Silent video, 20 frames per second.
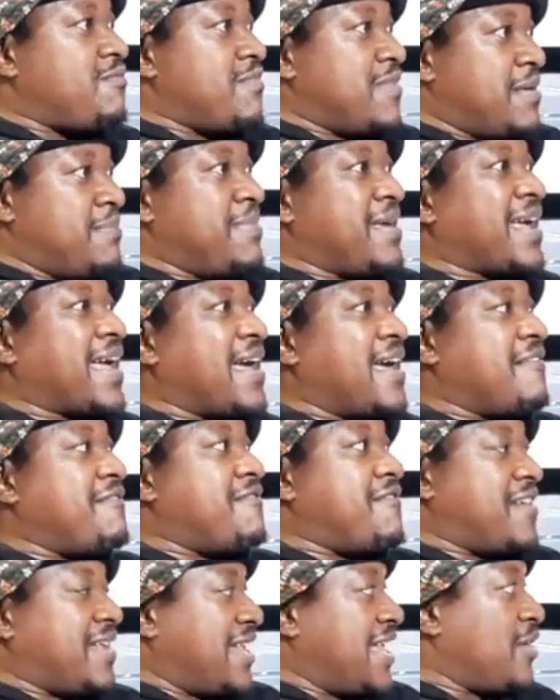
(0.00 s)
of me being
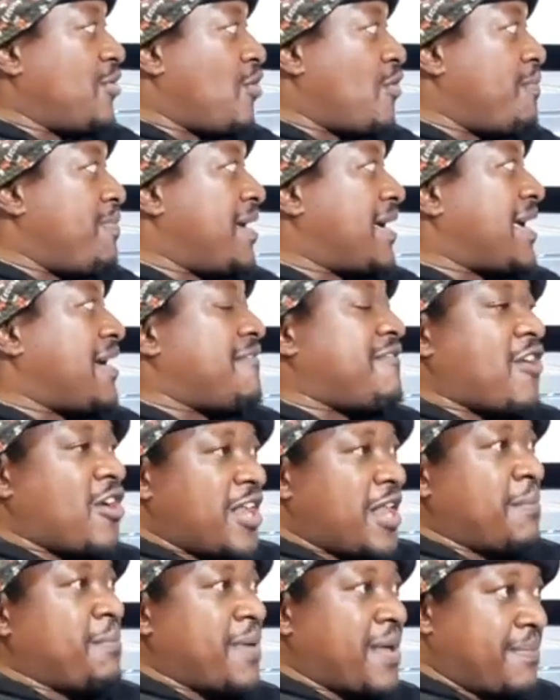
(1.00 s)
a villain or being a
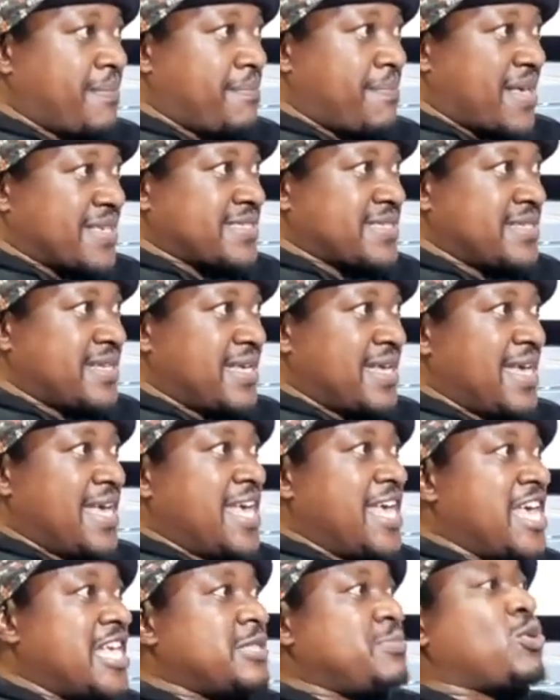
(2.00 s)
violent person
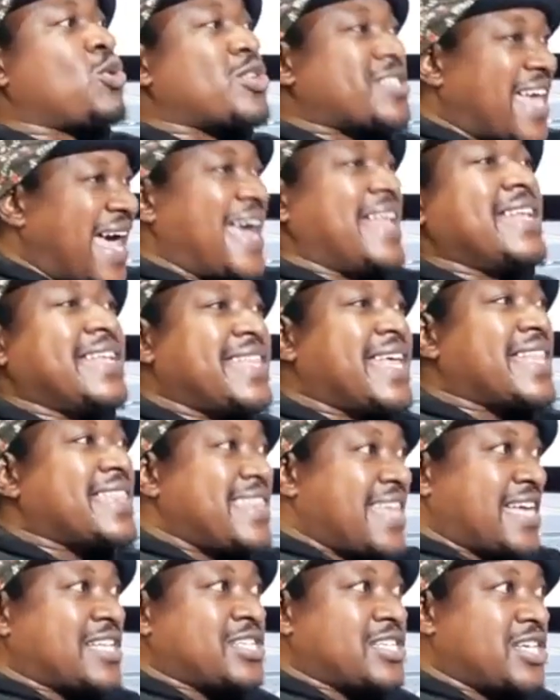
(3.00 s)
is because I
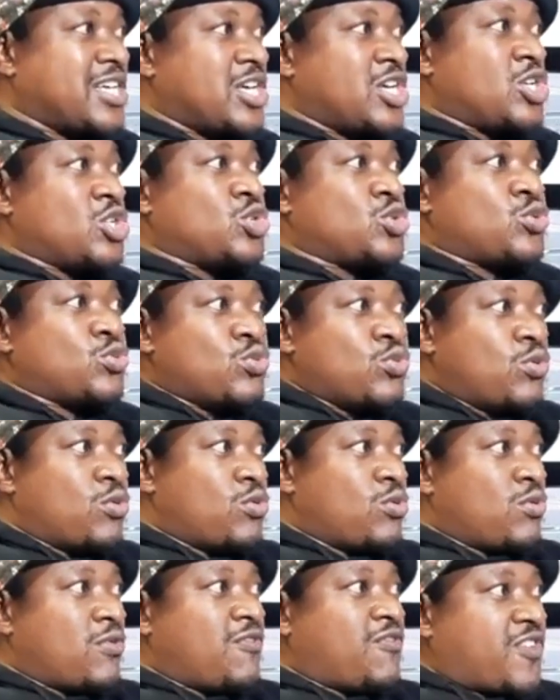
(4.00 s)
needed that
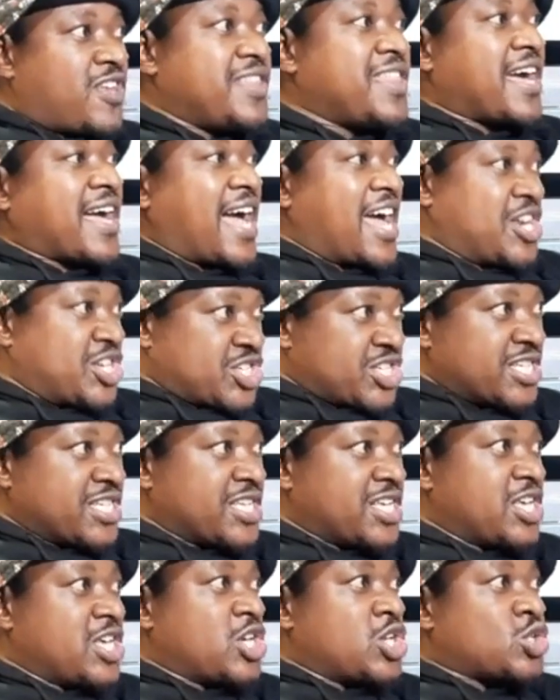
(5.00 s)
to free the
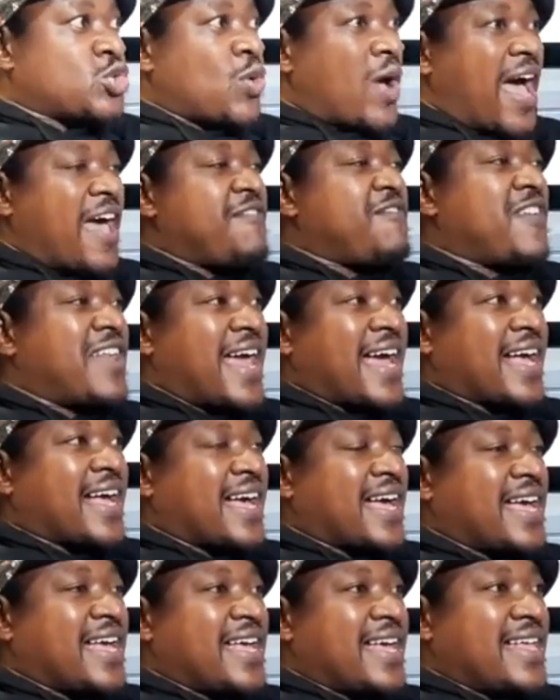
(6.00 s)
country. So I feel
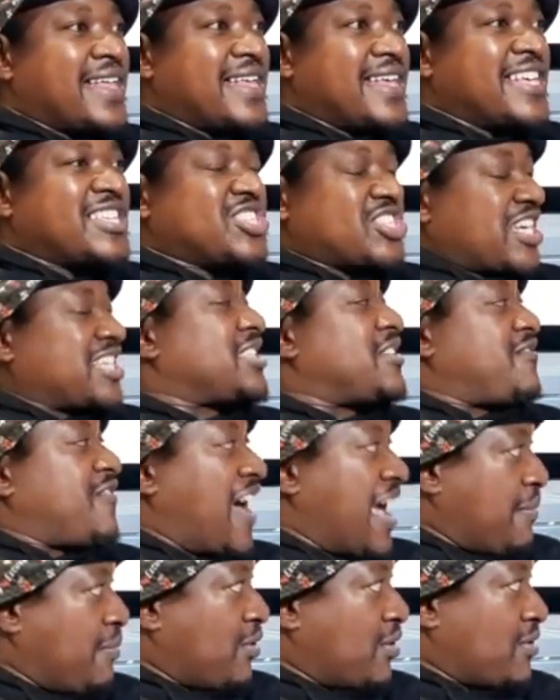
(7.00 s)
like it's
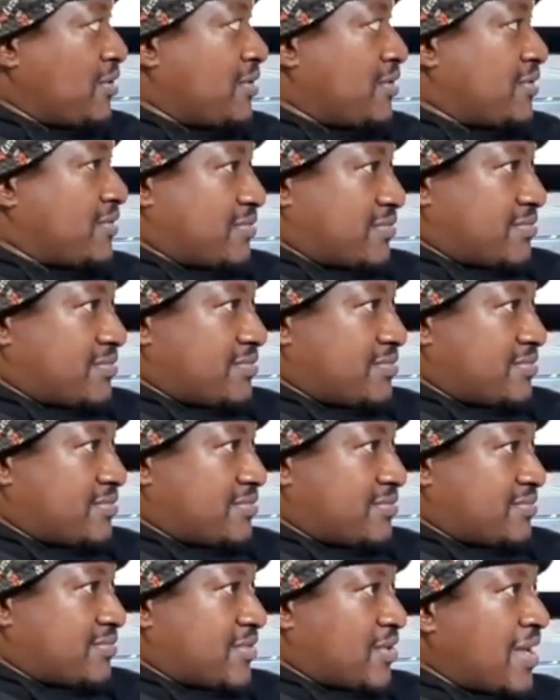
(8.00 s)
justifiable.
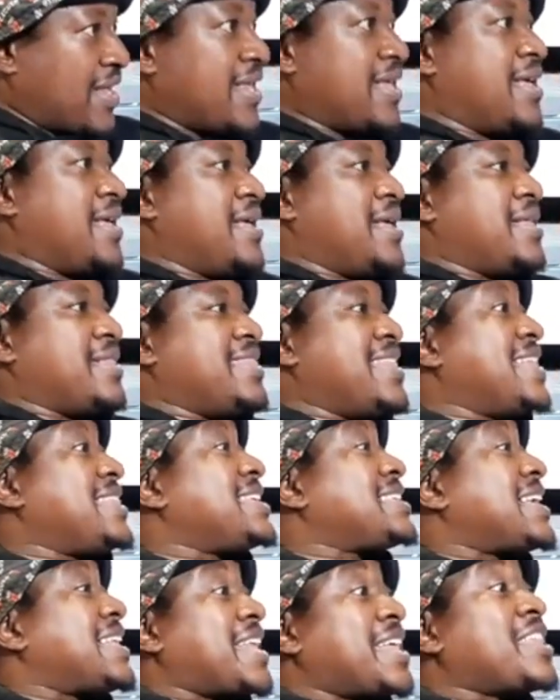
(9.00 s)
Then
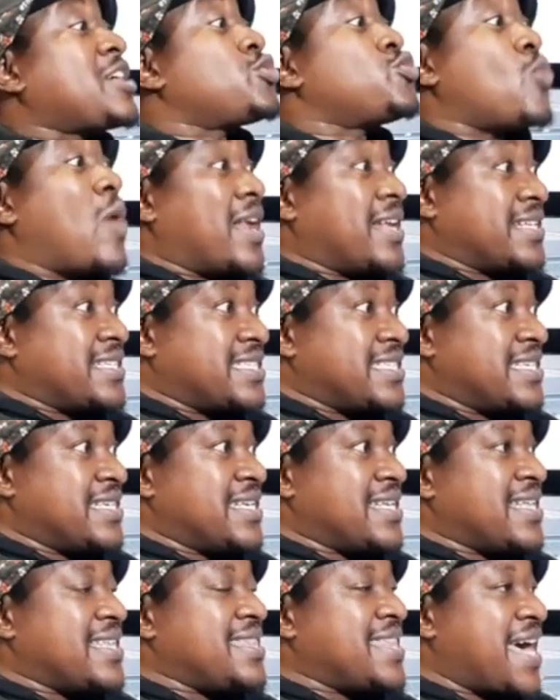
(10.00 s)
there's another
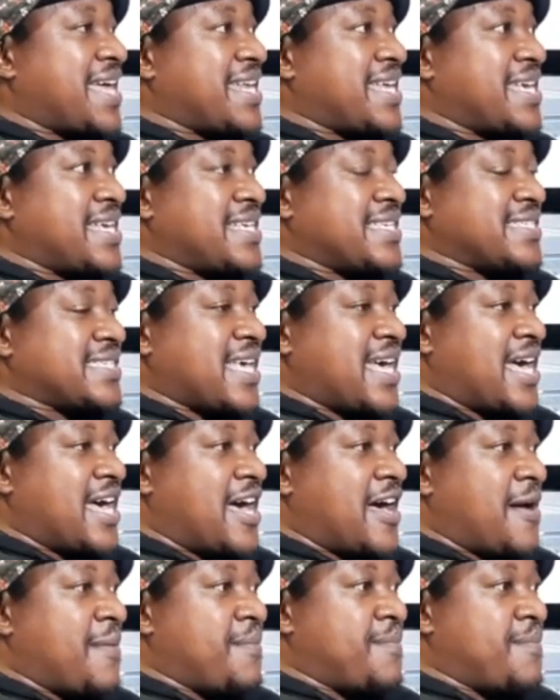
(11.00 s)
duality that is